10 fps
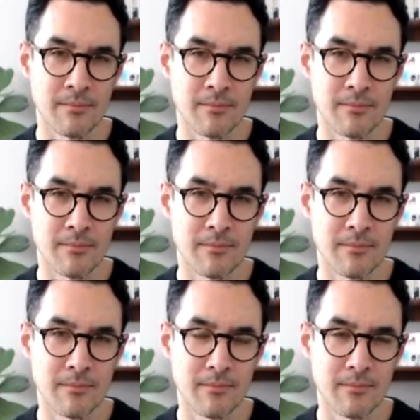
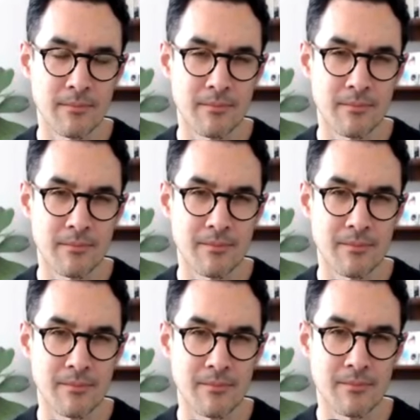
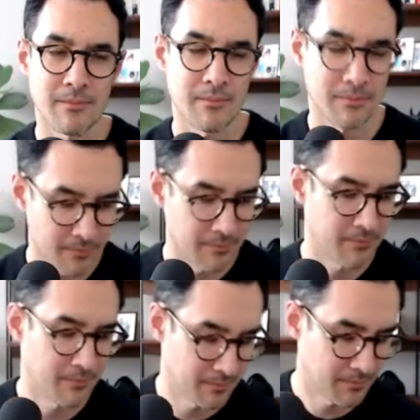
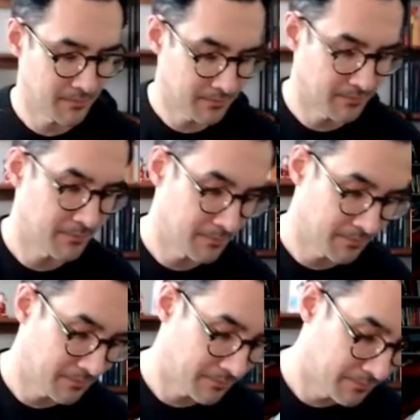
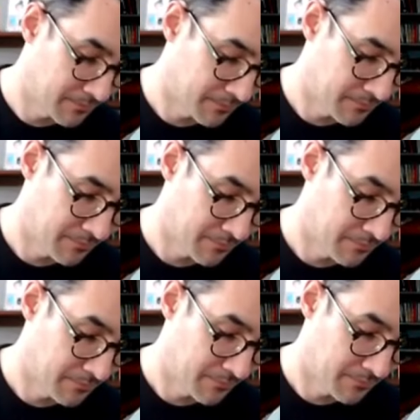
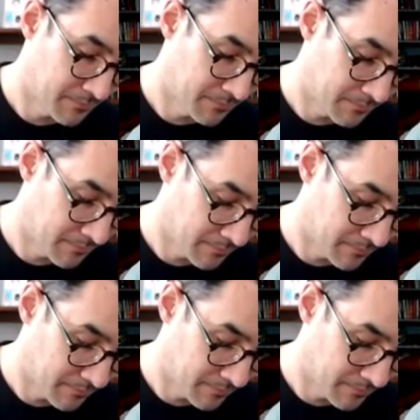(silent)